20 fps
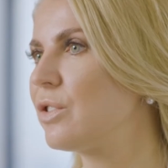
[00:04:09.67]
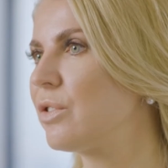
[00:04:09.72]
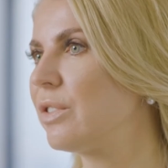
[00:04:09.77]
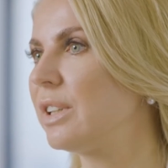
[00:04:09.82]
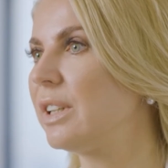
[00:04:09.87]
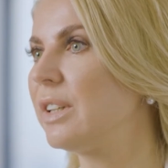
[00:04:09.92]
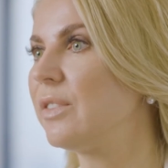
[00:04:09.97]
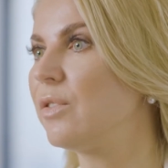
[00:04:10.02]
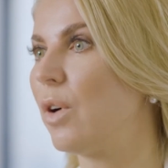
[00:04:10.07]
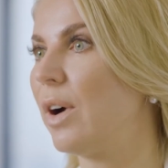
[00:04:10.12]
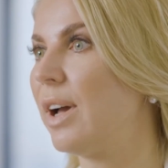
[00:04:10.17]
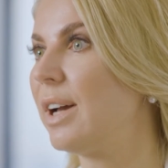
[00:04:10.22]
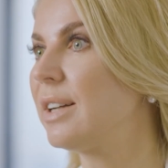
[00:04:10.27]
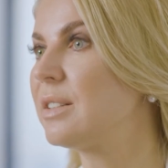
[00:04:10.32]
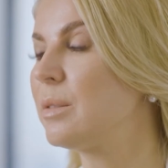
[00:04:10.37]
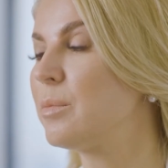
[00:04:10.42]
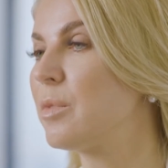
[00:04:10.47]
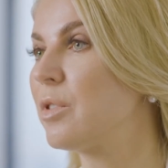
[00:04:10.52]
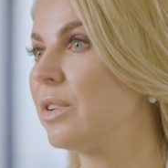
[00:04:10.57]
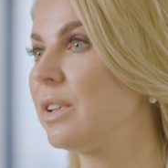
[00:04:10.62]
relief or
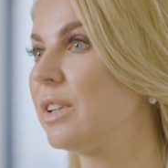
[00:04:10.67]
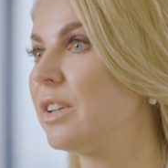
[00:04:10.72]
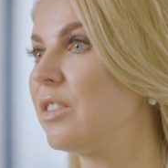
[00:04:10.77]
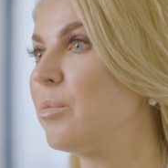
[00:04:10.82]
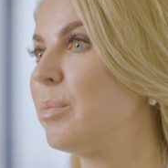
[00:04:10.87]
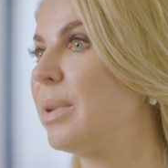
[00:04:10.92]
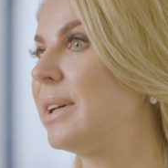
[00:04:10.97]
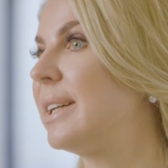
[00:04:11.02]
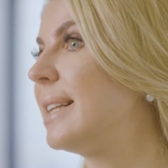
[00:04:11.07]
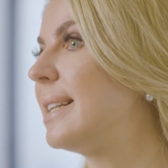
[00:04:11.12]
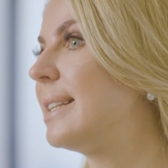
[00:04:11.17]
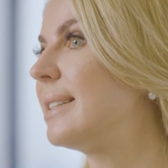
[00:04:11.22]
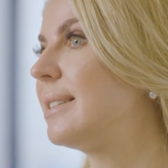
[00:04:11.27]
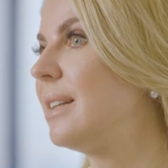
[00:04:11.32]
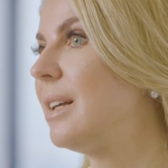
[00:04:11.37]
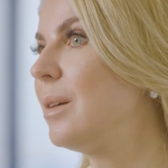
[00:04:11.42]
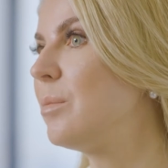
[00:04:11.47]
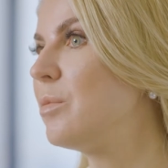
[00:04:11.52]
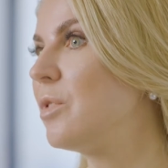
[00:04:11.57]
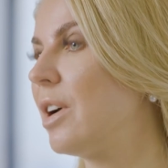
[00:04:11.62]
eczema relief, but at the
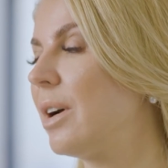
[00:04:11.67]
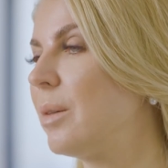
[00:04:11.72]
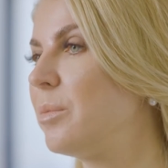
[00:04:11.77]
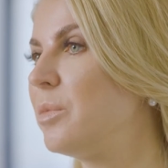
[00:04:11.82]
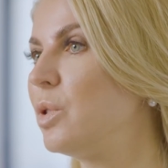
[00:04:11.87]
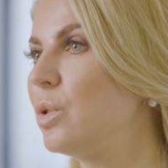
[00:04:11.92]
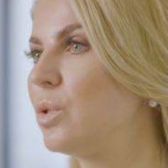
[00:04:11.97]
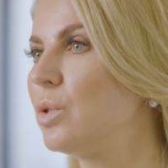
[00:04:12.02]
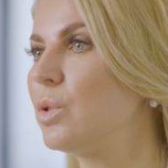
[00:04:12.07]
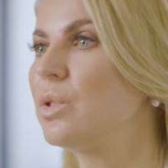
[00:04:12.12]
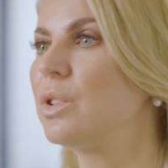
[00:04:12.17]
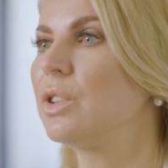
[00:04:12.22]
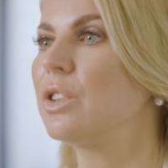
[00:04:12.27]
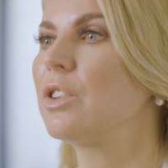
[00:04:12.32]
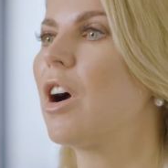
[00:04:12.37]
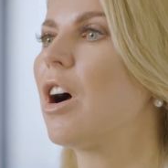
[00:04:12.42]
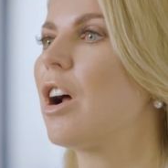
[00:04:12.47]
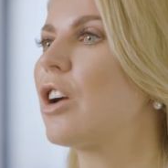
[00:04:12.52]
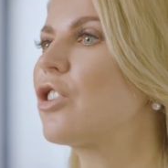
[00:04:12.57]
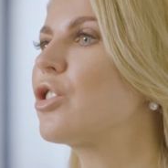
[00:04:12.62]
same time you're using
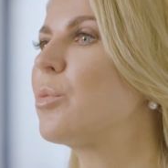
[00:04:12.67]
harsher